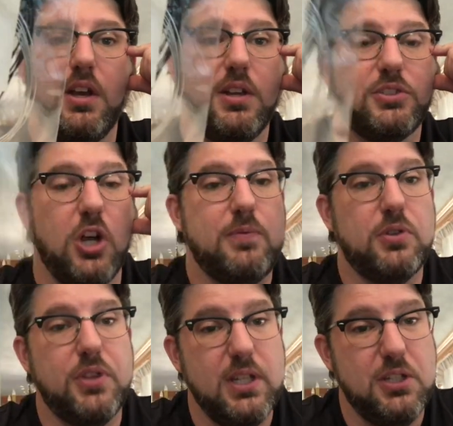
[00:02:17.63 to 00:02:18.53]
So if you
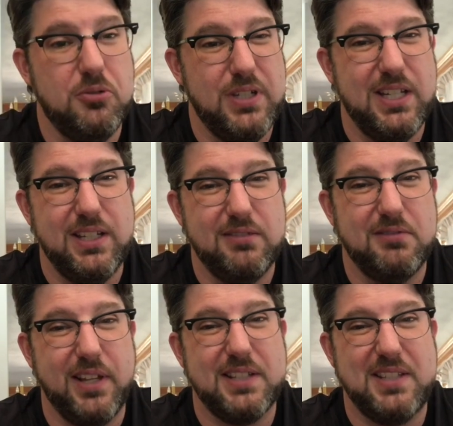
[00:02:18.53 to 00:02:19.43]
think you need
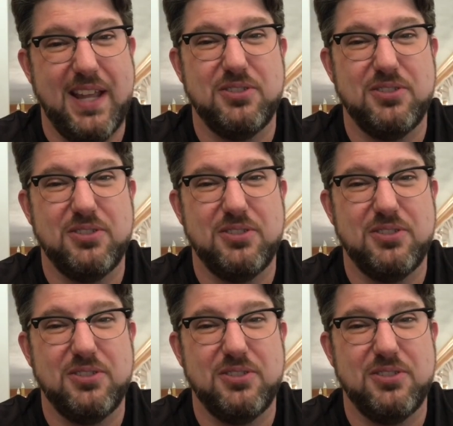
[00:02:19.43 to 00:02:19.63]
like 10